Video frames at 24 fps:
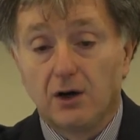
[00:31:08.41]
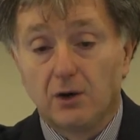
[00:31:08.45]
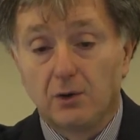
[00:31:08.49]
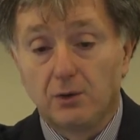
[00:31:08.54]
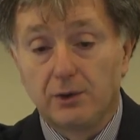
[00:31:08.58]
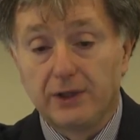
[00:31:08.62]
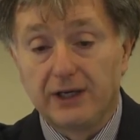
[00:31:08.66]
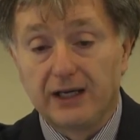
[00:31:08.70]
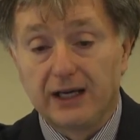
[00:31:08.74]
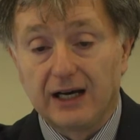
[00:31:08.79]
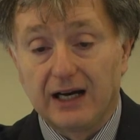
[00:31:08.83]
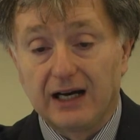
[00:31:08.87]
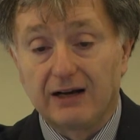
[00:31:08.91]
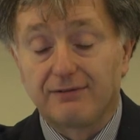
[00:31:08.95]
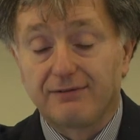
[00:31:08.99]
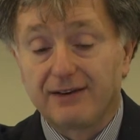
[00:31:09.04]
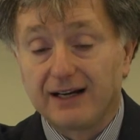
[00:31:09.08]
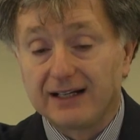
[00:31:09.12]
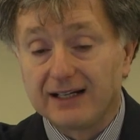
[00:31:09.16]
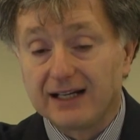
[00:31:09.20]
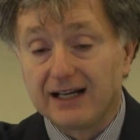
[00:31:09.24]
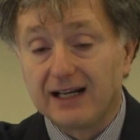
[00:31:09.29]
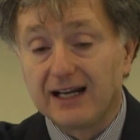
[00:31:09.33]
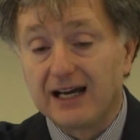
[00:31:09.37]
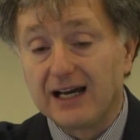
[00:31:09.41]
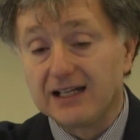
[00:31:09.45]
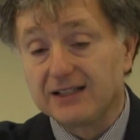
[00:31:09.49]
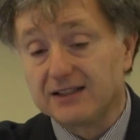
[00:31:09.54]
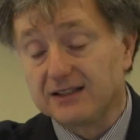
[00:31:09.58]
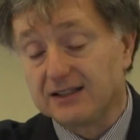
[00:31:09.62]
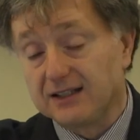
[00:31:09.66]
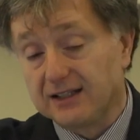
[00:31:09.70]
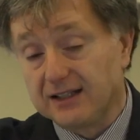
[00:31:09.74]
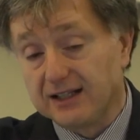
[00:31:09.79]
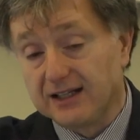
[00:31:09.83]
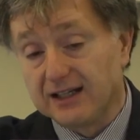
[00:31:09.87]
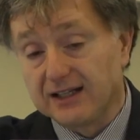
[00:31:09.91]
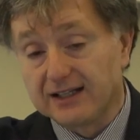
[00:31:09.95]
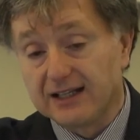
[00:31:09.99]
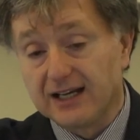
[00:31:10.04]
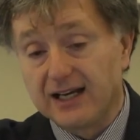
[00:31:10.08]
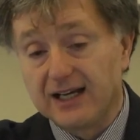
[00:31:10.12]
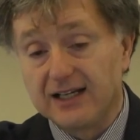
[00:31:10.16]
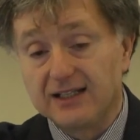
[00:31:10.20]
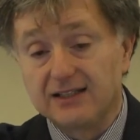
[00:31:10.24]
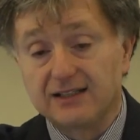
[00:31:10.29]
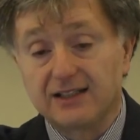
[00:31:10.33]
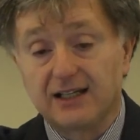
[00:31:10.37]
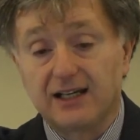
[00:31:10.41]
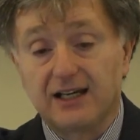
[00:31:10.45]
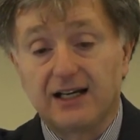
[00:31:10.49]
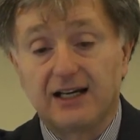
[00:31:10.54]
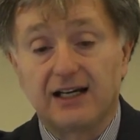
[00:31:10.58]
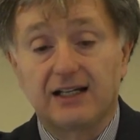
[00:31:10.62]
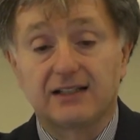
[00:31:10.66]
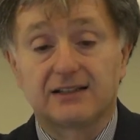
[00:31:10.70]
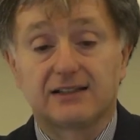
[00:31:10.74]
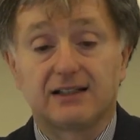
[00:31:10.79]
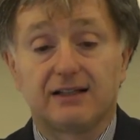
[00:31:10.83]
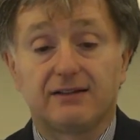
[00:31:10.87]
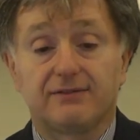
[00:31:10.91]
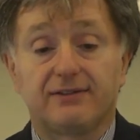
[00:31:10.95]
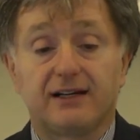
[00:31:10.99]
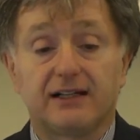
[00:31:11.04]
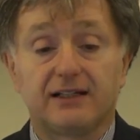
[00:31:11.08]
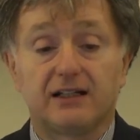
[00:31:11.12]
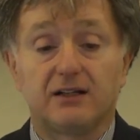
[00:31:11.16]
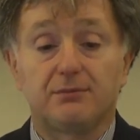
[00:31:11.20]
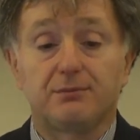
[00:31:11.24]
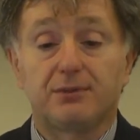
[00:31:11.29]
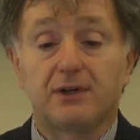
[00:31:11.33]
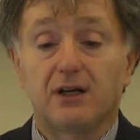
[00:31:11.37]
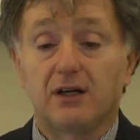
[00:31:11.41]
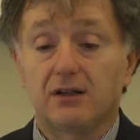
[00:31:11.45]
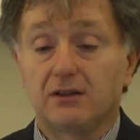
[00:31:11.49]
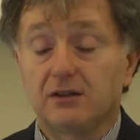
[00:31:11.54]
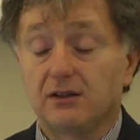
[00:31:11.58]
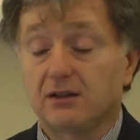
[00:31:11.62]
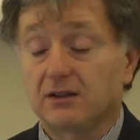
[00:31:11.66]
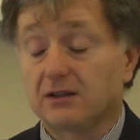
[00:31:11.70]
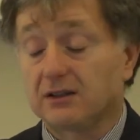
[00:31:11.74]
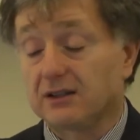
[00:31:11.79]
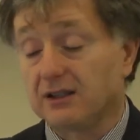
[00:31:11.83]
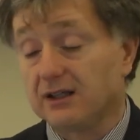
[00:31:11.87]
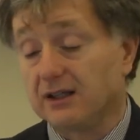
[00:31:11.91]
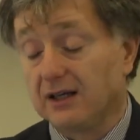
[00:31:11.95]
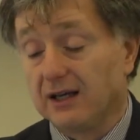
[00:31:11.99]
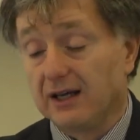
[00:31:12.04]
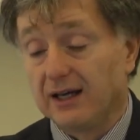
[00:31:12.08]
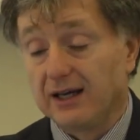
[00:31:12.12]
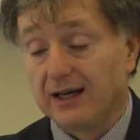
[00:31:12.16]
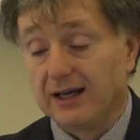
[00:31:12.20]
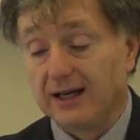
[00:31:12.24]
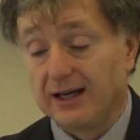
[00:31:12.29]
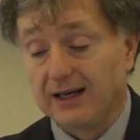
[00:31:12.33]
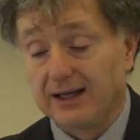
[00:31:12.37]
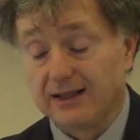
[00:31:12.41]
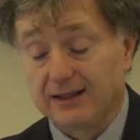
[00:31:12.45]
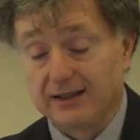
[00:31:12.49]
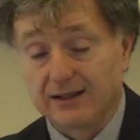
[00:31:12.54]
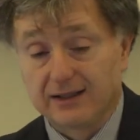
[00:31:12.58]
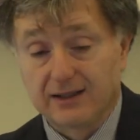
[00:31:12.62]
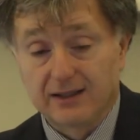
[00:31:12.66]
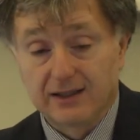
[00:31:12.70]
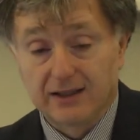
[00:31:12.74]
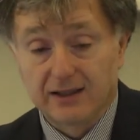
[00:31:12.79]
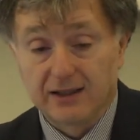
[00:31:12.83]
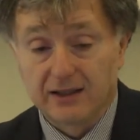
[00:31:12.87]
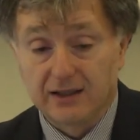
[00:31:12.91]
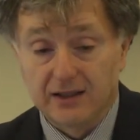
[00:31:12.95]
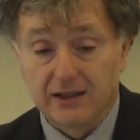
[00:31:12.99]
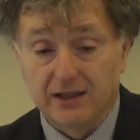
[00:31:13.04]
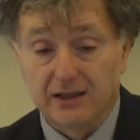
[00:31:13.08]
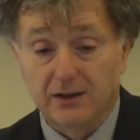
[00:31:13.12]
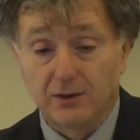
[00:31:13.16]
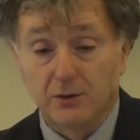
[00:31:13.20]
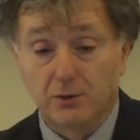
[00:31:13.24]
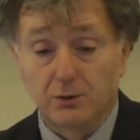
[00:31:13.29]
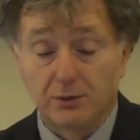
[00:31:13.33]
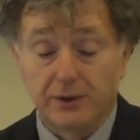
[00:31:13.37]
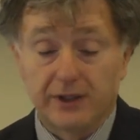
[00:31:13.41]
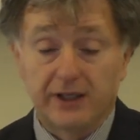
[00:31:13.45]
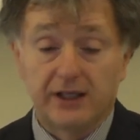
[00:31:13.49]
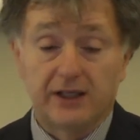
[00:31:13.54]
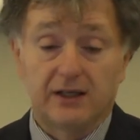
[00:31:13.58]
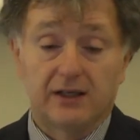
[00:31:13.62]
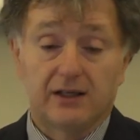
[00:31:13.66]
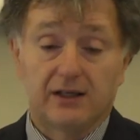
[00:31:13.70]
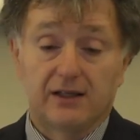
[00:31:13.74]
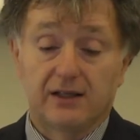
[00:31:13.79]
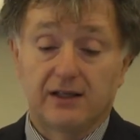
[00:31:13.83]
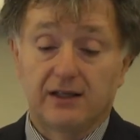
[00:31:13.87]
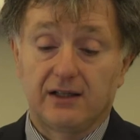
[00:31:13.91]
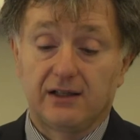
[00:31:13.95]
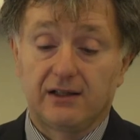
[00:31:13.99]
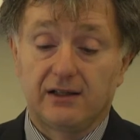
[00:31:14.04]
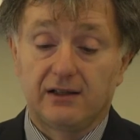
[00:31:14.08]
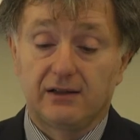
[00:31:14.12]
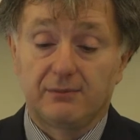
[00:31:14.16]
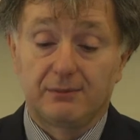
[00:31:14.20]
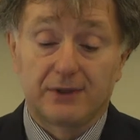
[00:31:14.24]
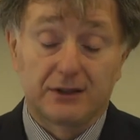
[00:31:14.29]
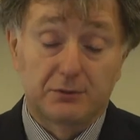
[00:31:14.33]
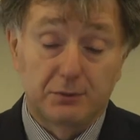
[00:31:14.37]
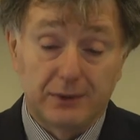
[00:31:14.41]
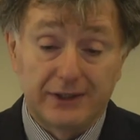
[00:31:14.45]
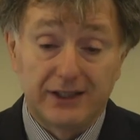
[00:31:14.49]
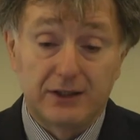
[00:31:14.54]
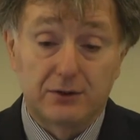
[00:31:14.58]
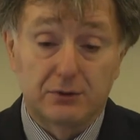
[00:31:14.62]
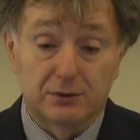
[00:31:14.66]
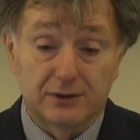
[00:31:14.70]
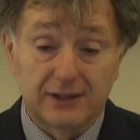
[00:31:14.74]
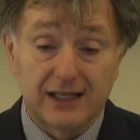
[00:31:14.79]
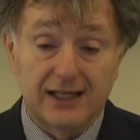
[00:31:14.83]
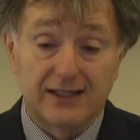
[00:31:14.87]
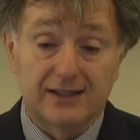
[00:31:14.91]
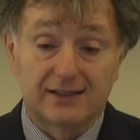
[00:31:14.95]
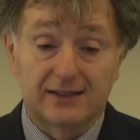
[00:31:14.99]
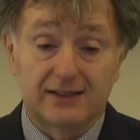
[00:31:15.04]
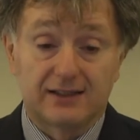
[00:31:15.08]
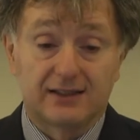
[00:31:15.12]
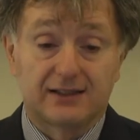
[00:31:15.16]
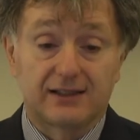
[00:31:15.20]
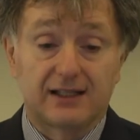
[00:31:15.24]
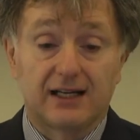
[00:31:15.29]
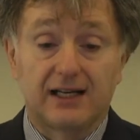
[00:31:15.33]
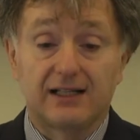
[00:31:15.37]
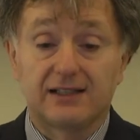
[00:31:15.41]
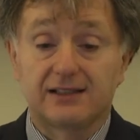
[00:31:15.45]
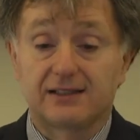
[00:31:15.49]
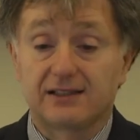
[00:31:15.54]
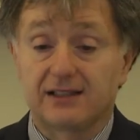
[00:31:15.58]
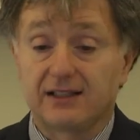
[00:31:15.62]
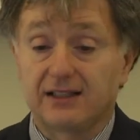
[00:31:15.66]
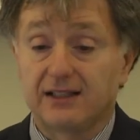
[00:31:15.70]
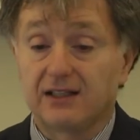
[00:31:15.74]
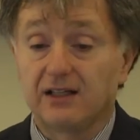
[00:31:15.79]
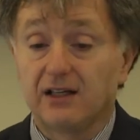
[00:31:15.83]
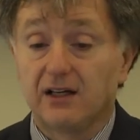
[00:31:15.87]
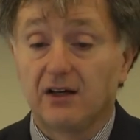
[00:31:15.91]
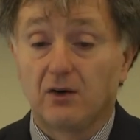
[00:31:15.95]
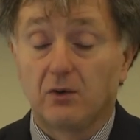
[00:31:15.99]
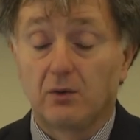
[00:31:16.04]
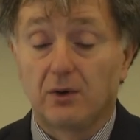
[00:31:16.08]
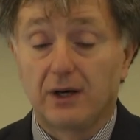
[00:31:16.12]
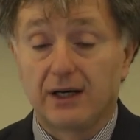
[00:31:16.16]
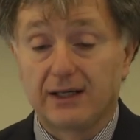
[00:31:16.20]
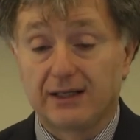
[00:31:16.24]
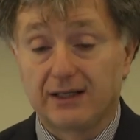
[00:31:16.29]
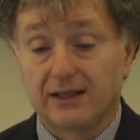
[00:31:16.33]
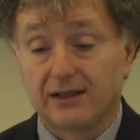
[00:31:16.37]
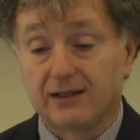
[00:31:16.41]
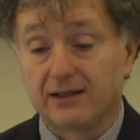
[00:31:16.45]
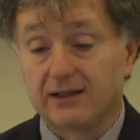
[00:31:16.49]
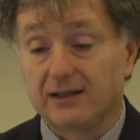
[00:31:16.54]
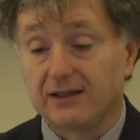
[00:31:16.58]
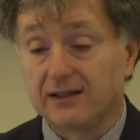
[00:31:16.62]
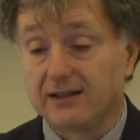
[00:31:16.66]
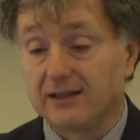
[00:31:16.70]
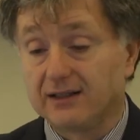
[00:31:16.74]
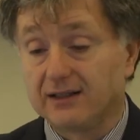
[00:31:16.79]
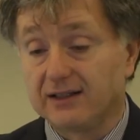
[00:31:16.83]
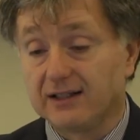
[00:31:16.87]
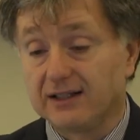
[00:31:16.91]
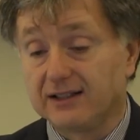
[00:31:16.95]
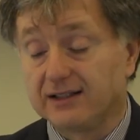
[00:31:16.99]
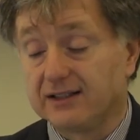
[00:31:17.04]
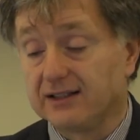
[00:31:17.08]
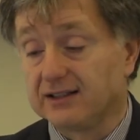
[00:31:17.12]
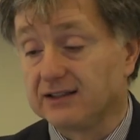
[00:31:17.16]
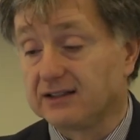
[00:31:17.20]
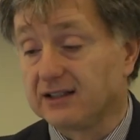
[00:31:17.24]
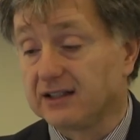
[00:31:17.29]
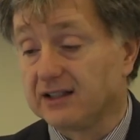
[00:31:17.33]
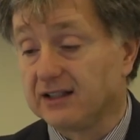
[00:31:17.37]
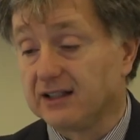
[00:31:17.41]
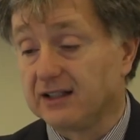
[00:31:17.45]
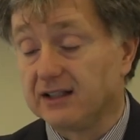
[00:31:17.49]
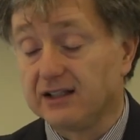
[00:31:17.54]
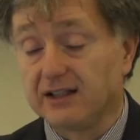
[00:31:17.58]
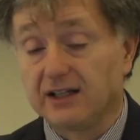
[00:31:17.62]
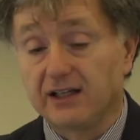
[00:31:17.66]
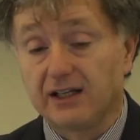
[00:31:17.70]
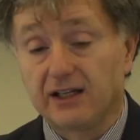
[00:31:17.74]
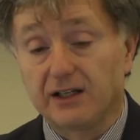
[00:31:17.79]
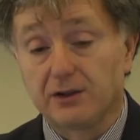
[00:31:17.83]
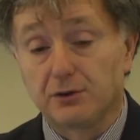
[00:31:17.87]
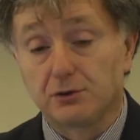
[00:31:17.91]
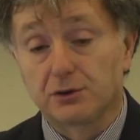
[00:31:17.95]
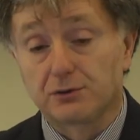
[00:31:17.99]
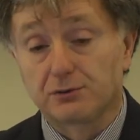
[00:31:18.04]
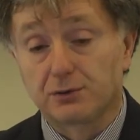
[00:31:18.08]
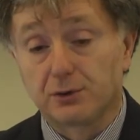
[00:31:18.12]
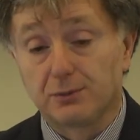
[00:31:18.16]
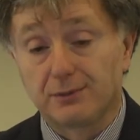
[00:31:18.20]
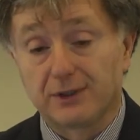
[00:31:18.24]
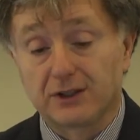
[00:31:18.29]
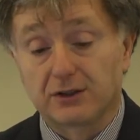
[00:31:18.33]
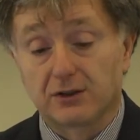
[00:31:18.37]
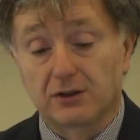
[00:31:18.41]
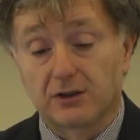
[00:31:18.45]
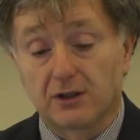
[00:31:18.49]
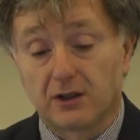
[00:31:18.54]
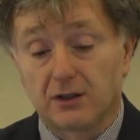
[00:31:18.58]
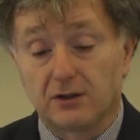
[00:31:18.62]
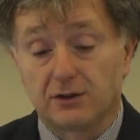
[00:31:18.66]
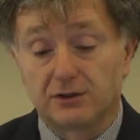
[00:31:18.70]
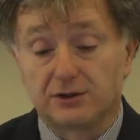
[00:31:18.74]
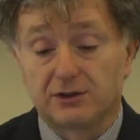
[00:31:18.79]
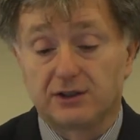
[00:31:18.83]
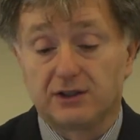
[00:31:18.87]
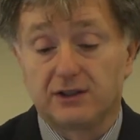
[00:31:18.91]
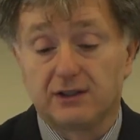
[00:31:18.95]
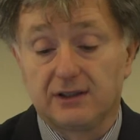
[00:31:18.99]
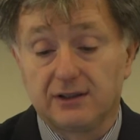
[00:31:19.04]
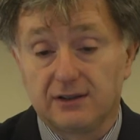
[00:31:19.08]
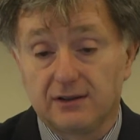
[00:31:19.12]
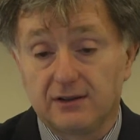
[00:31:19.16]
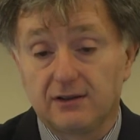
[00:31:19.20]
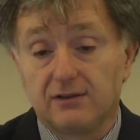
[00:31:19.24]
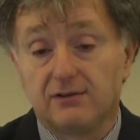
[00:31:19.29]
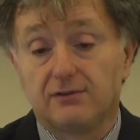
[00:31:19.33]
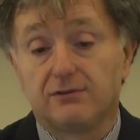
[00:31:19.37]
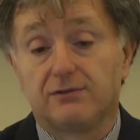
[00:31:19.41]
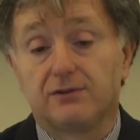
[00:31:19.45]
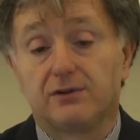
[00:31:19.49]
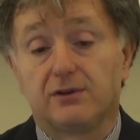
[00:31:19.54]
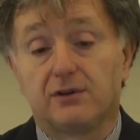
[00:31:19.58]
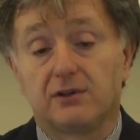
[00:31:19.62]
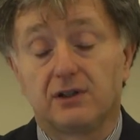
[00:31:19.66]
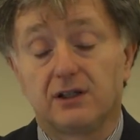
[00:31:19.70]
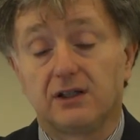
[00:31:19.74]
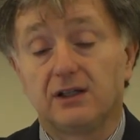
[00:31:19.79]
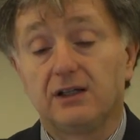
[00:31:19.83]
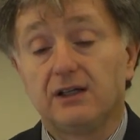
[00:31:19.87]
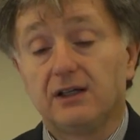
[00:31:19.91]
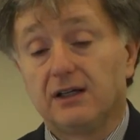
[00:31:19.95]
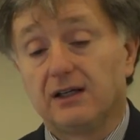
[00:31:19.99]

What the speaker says: We are finalizing the legal case as a final product, and but we need to test it and see whether it is really a useful methodology for